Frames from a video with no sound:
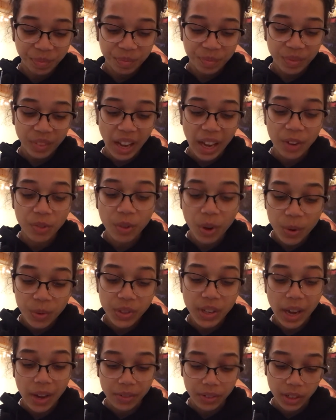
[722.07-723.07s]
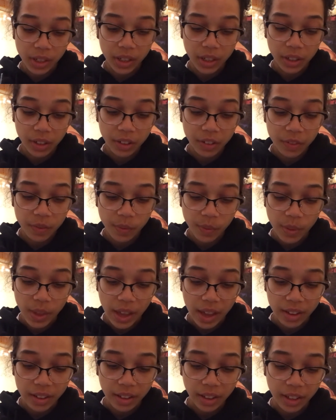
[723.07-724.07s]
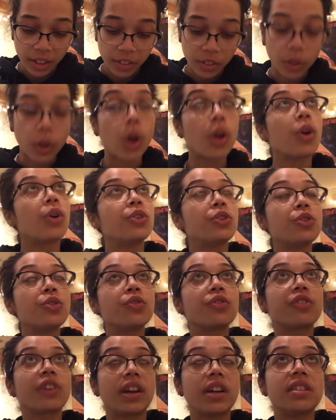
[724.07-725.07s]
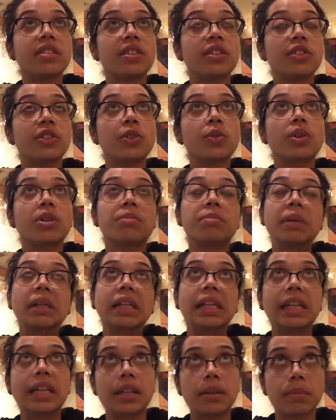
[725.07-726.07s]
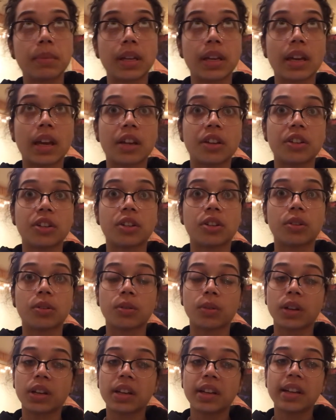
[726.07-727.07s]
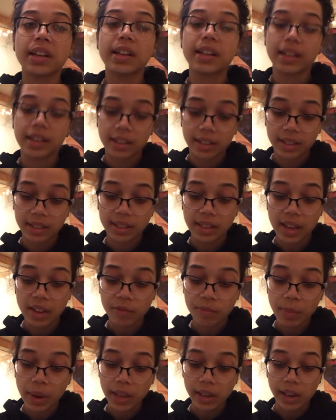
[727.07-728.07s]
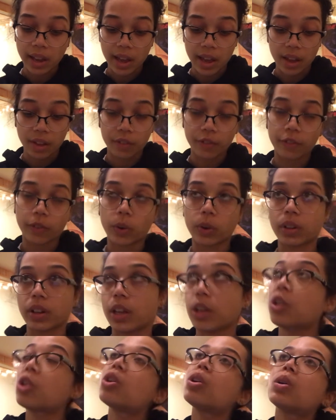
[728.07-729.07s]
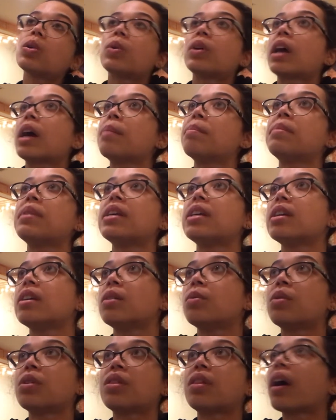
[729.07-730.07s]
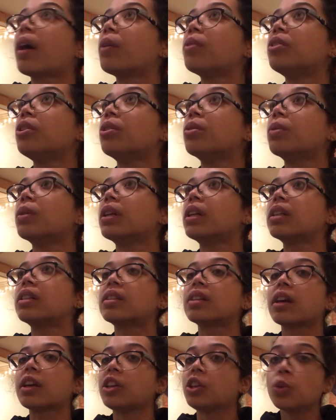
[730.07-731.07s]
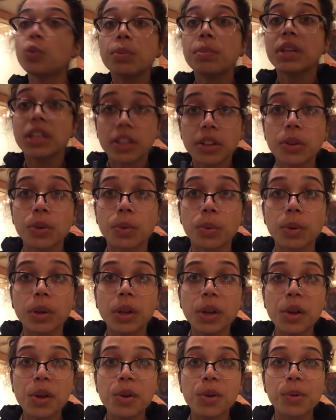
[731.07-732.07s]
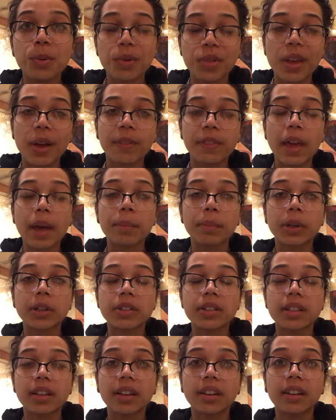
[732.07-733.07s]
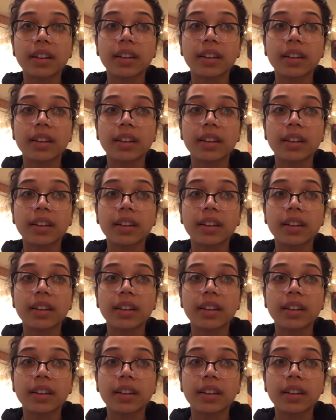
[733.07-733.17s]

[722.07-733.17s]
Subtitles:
I wrote down here that, like, the two phrases, you complete me and you save my life, or like, who would I be without you? And it's like, you would be you without that person.